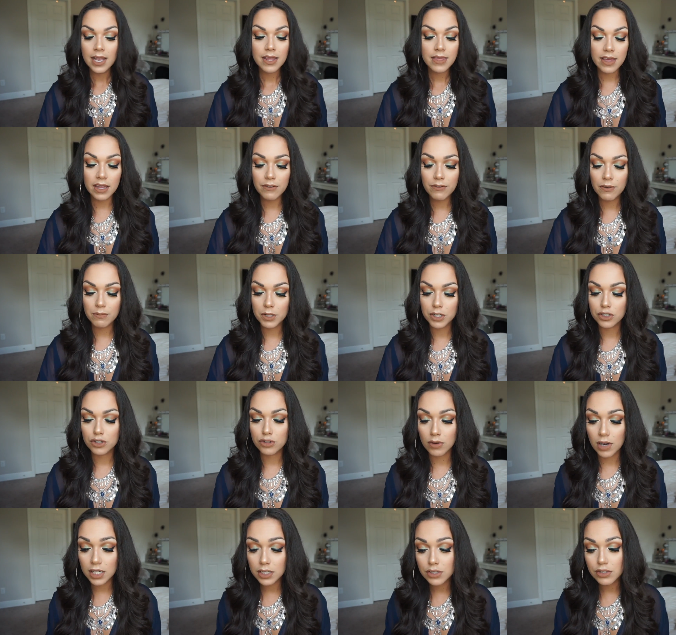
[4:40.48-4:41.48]
Then from the
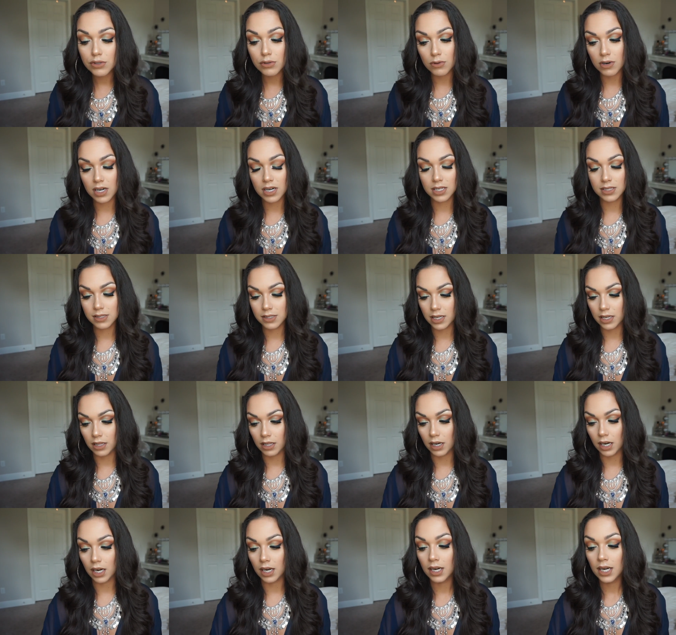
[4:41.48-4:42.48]
drugstore
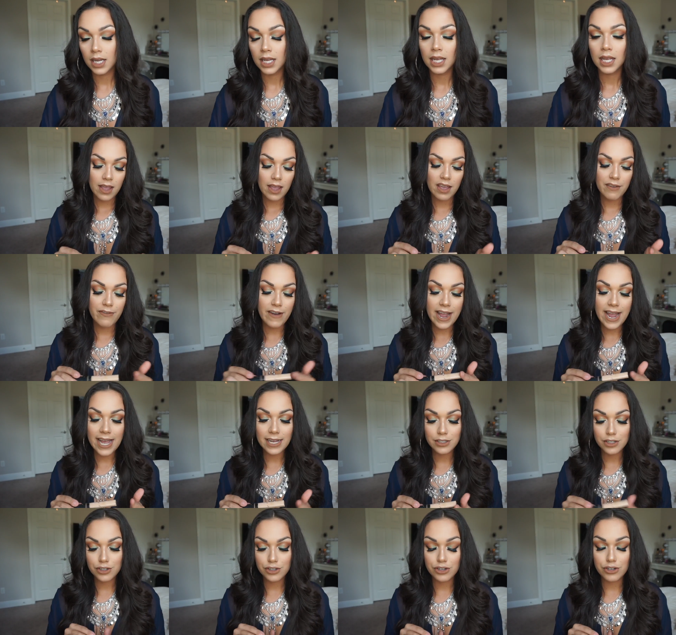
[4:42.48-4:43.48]
concealer, if I
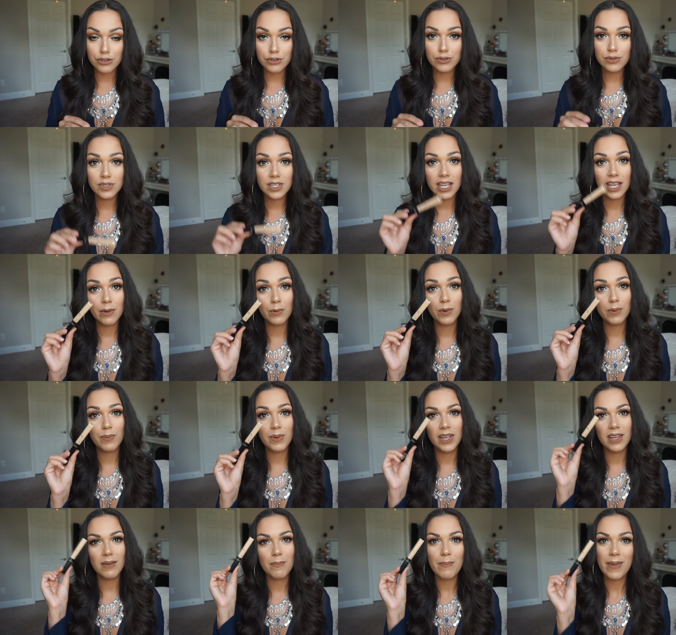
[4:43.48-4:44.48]
had to choose, it would
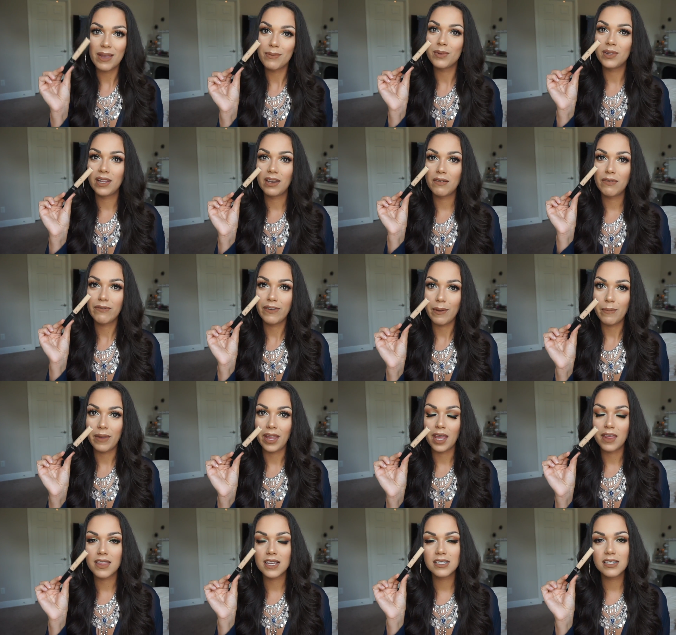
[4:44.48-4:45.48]
be Maybelline Fit
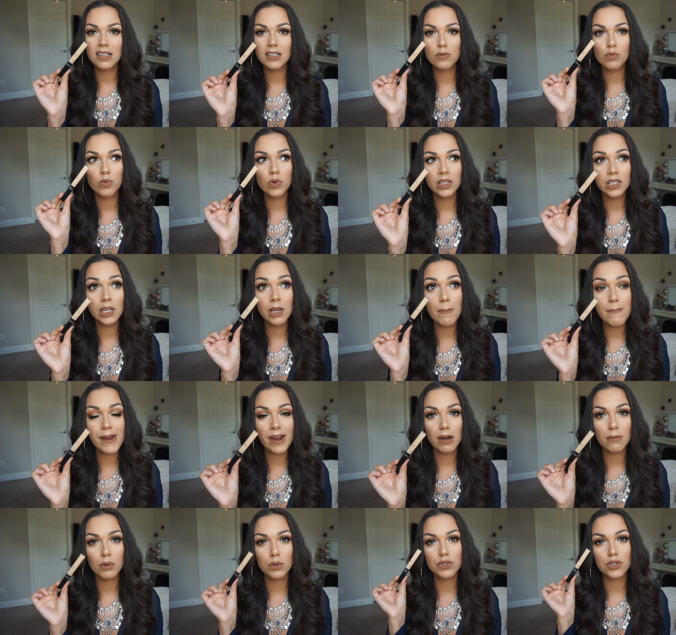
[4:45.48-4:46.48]
Me. This is really
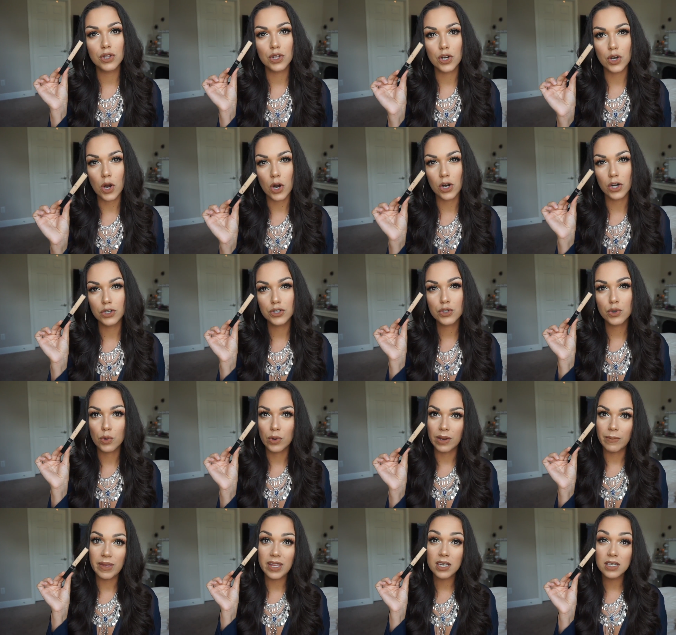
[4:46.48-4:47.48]
comparable to the NARS
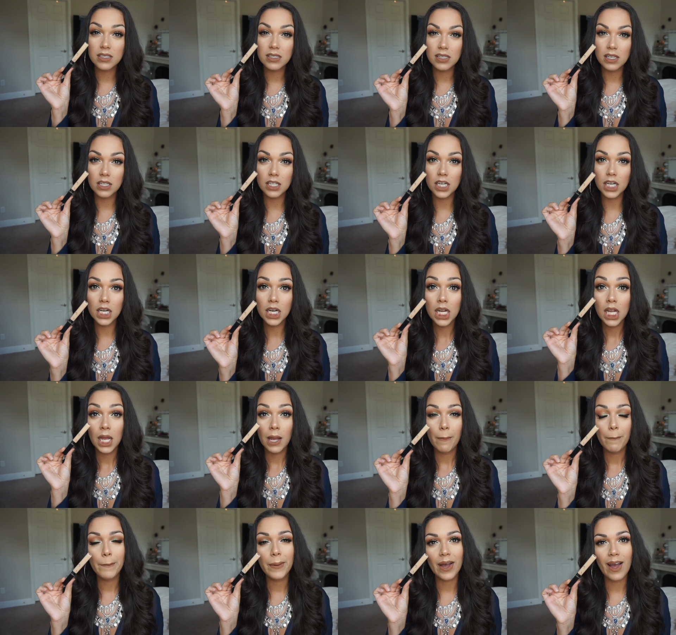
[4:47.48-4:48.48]
Creamy Concealer,
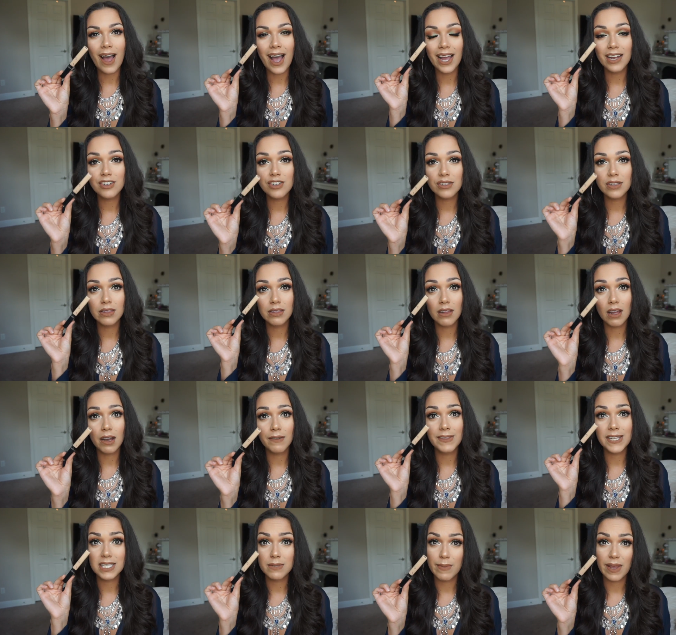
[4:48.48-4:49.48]
but I just
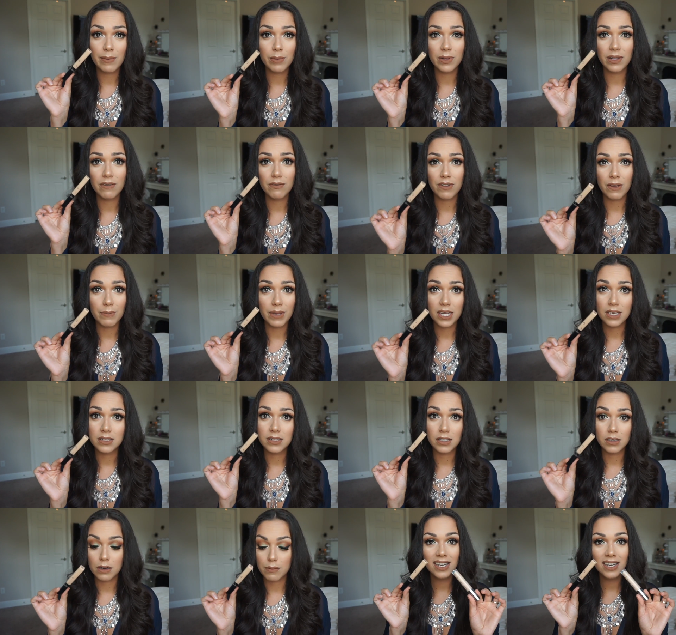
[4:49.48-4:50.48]
love this Maybelline Fit Me
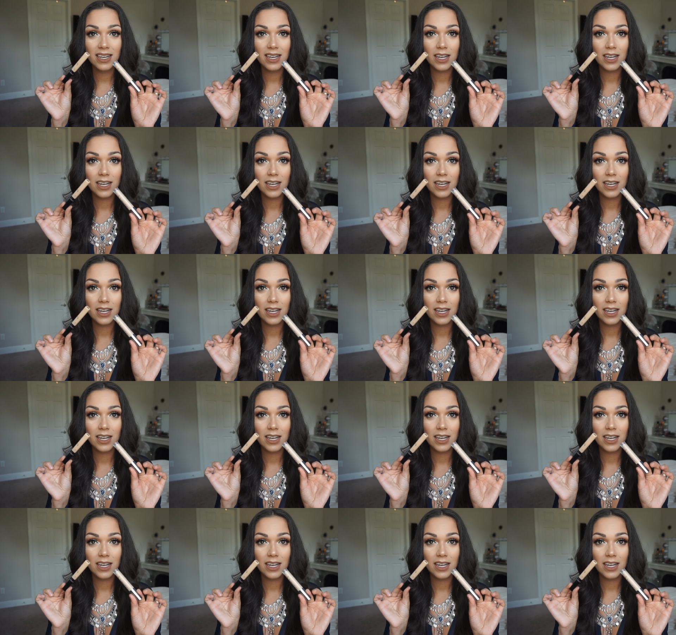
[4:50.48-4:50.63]
concealer.